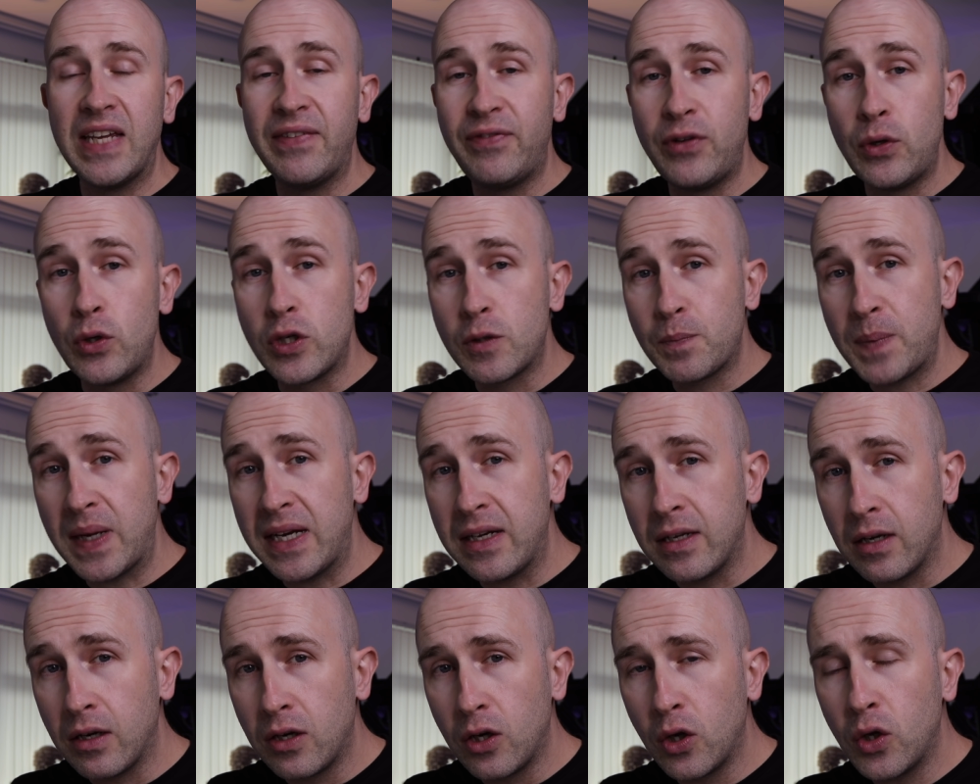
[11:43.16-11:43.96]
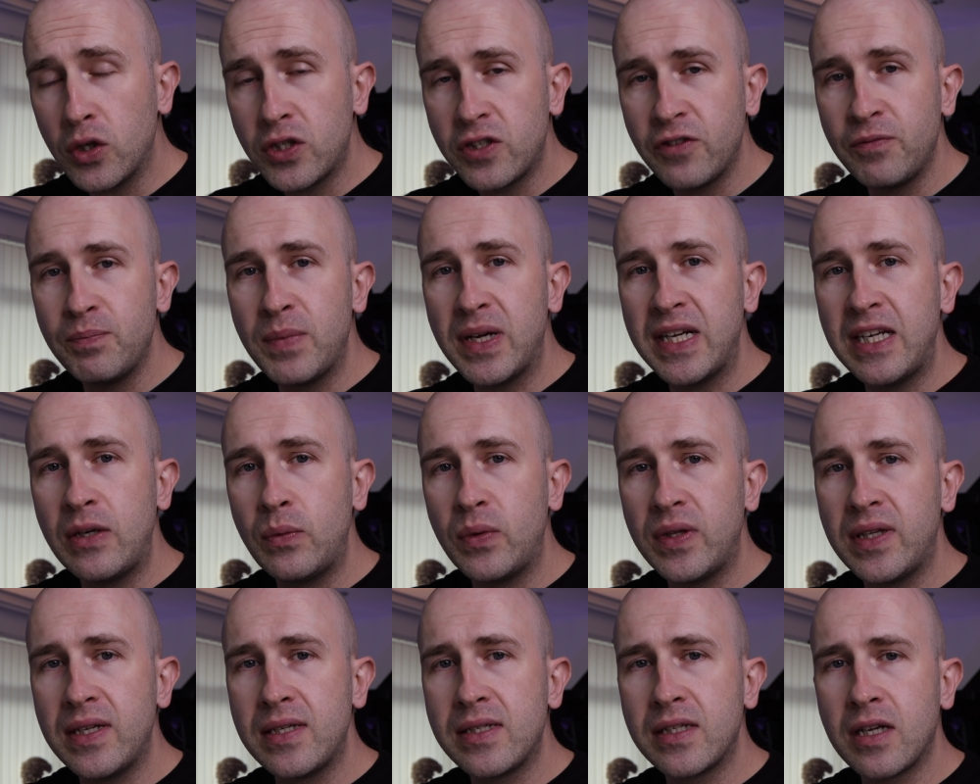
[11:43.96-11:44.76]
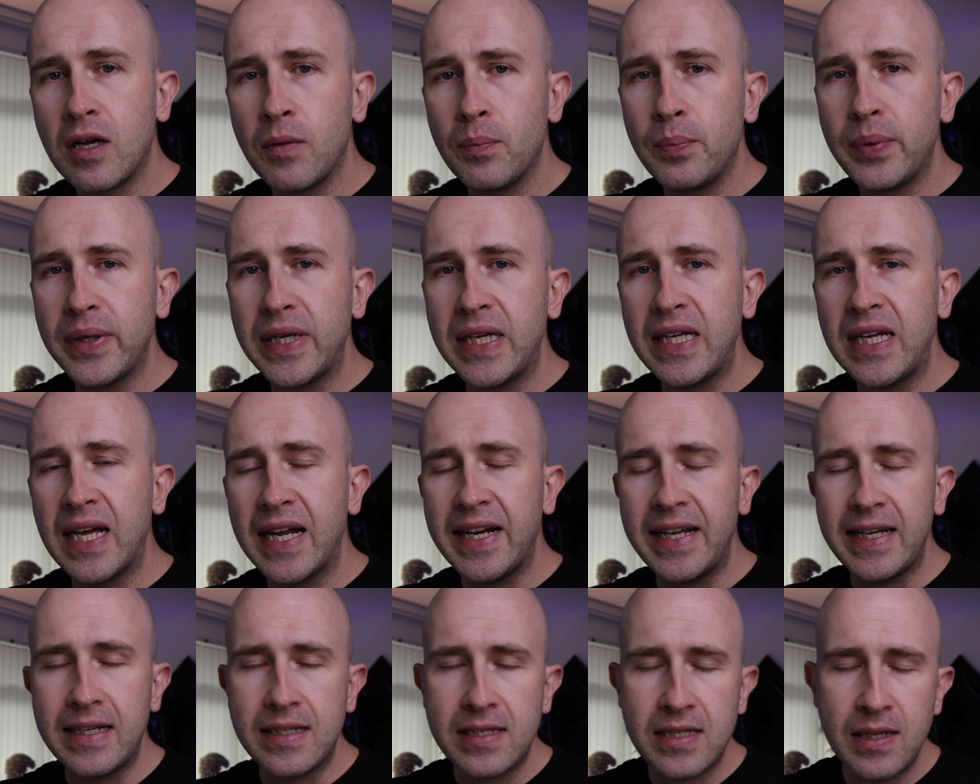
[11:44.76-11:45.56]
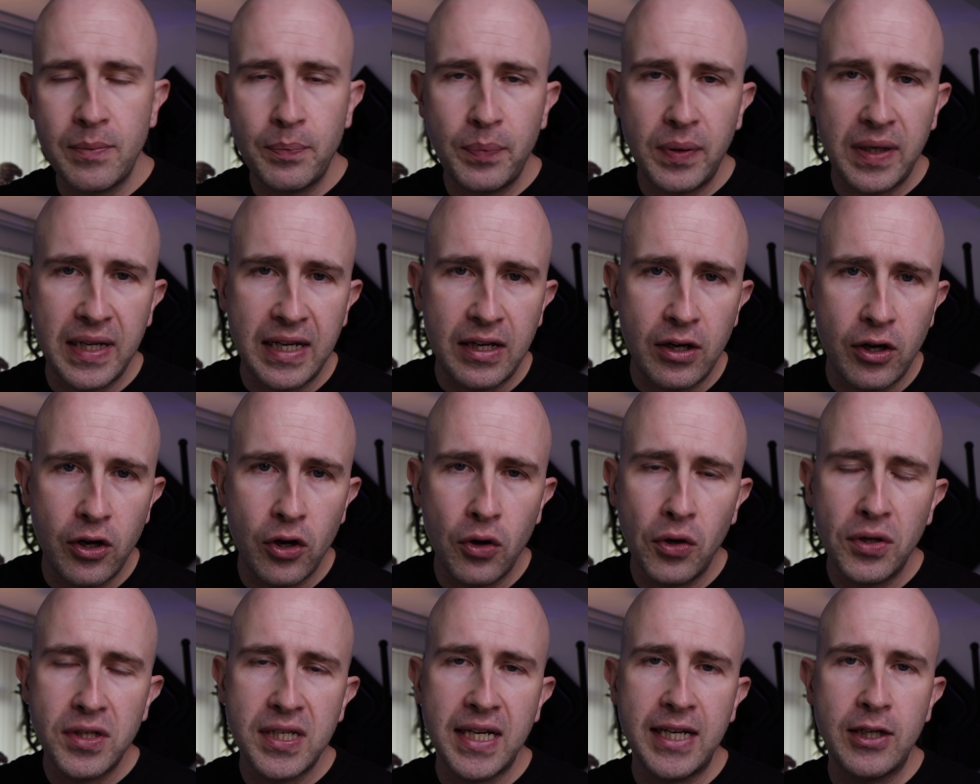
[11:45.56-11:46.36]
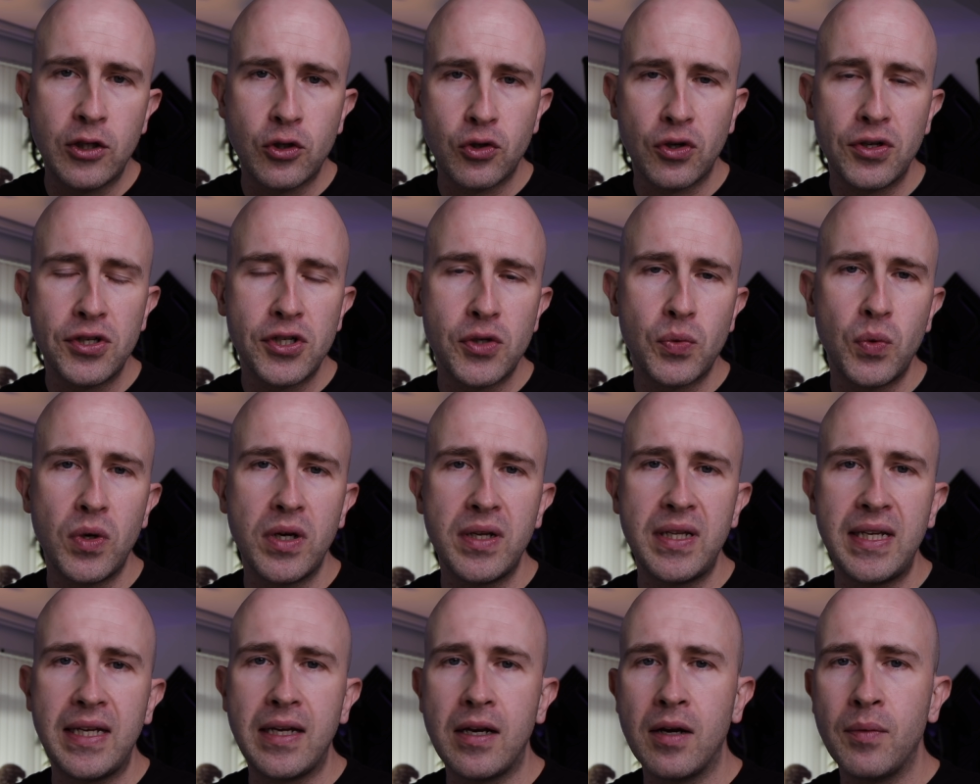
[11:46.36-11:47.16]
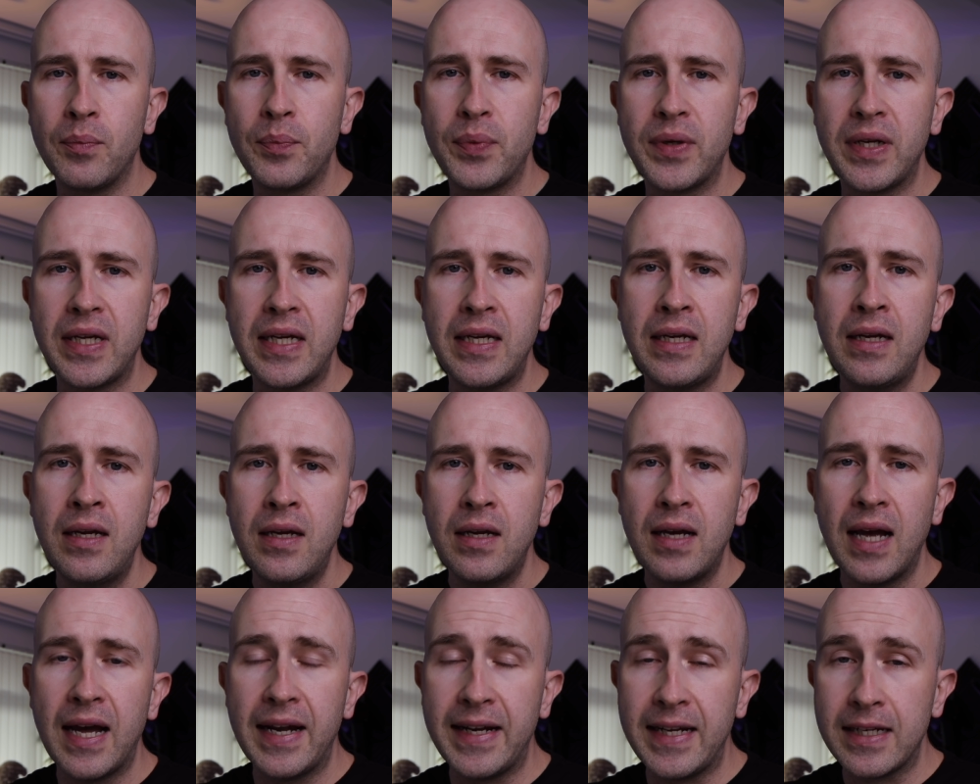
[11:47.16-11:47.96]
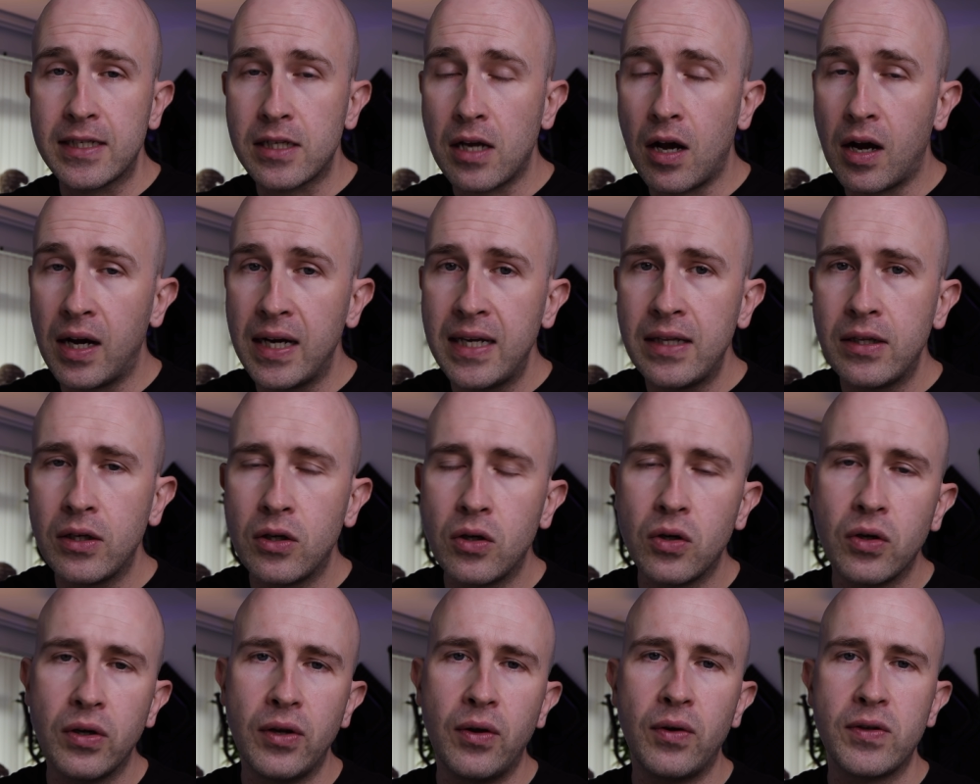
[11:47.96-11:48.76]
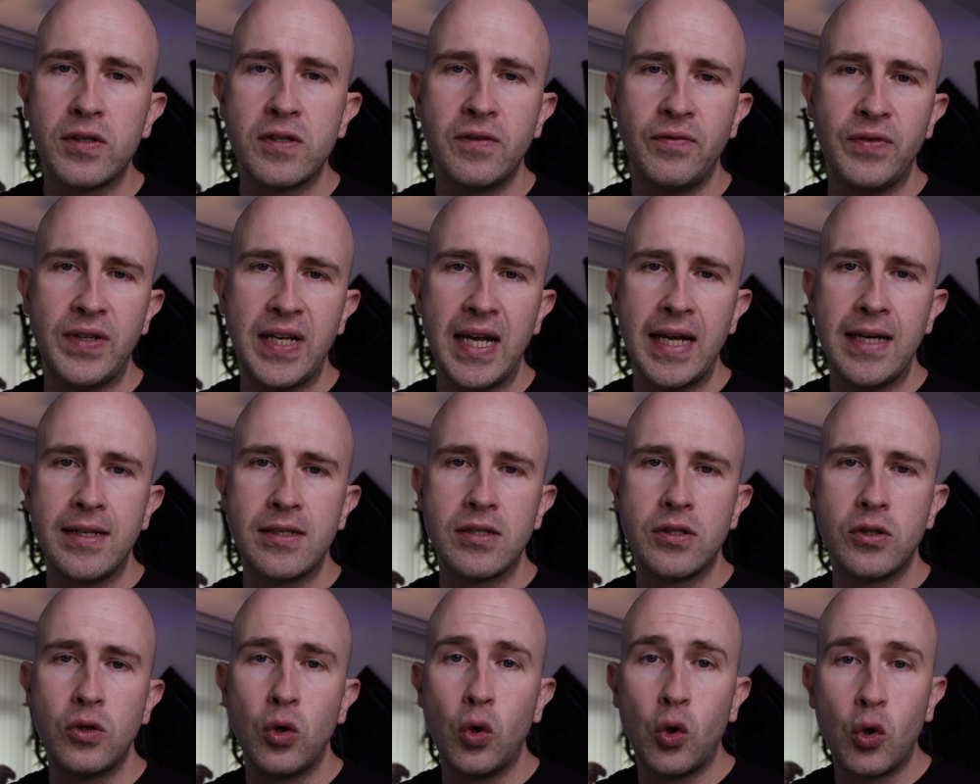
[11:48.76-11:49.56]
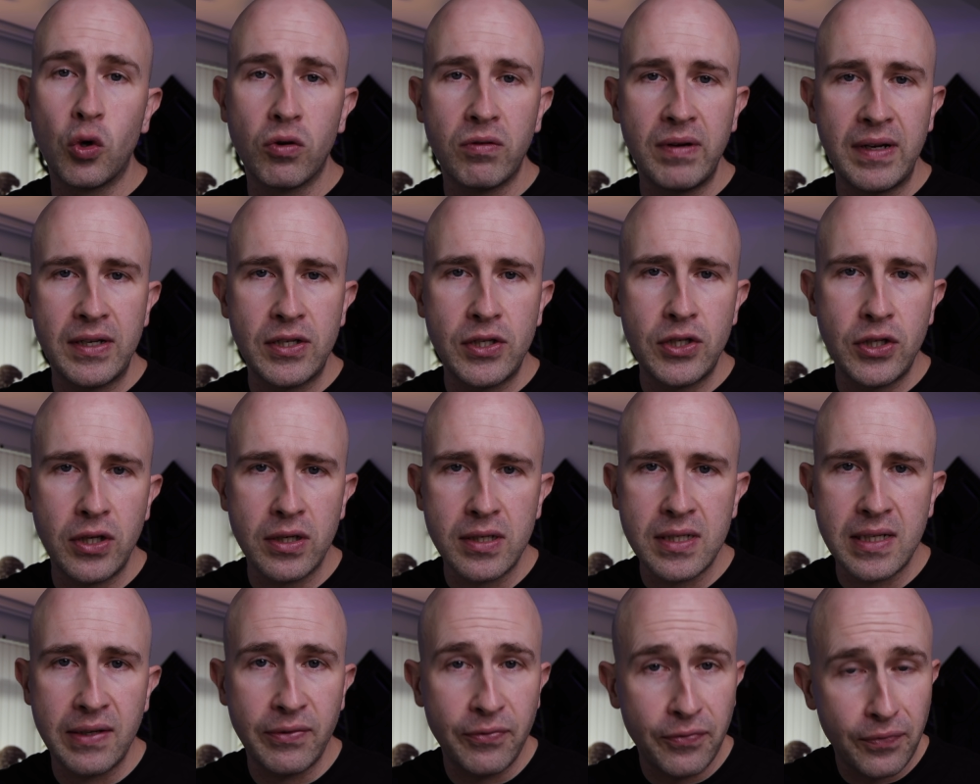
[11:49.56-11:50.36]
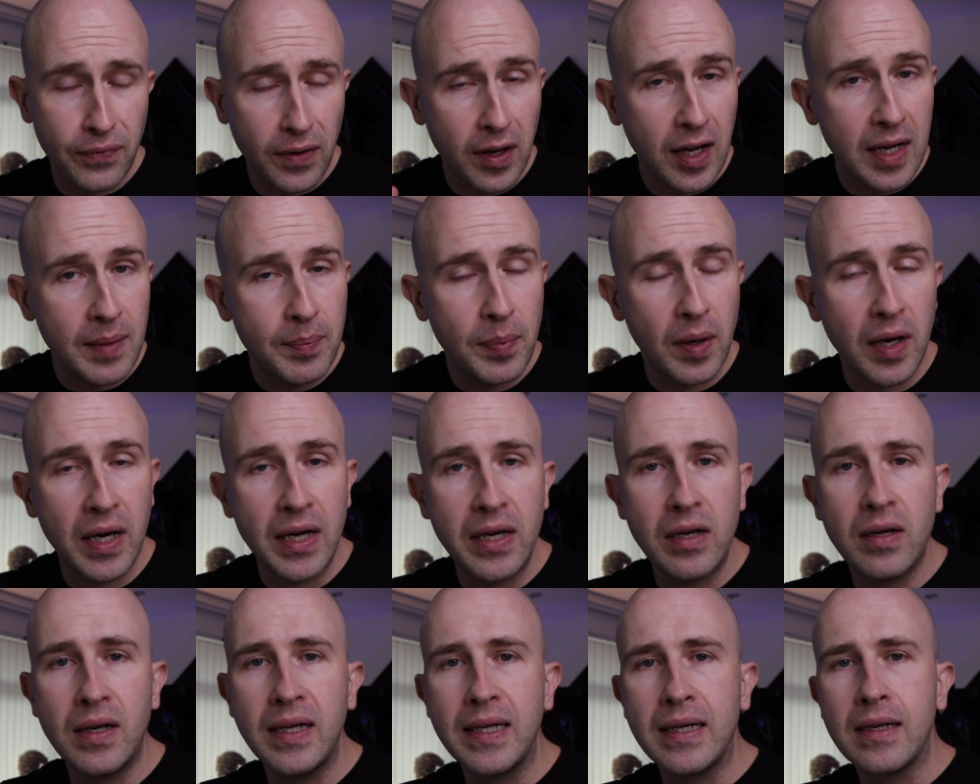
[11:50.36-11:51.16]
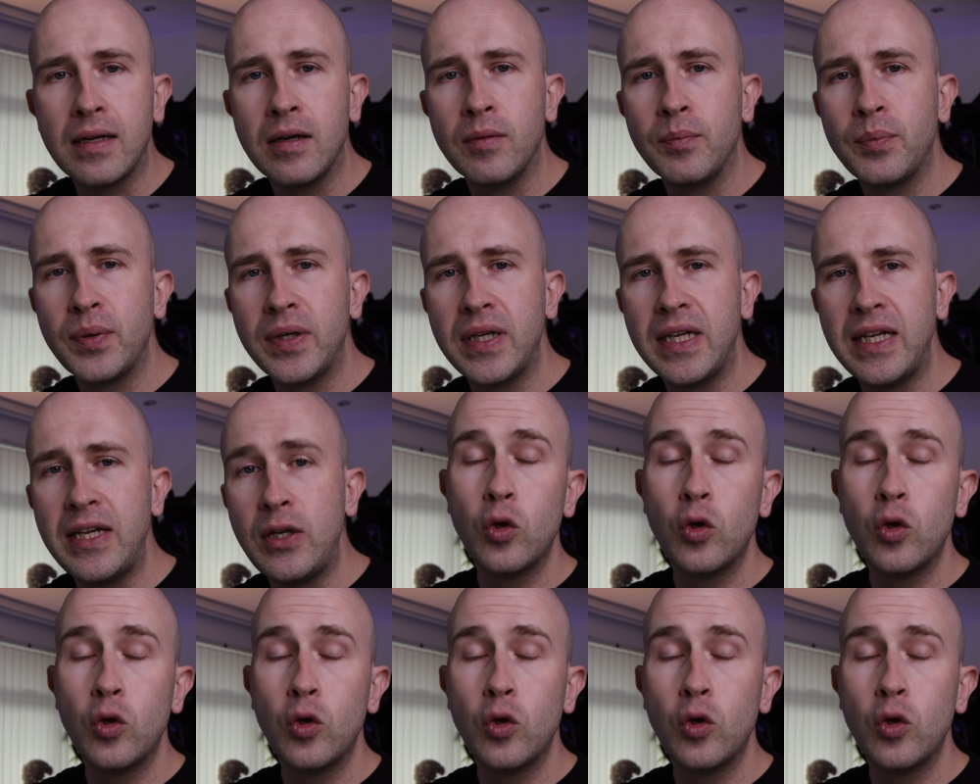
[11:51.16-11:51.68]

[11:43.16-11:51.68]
If you spend a lot of money with this company and it's simply not a trustworthy company and it's either got lots of debts or it's just a fly-by-night company,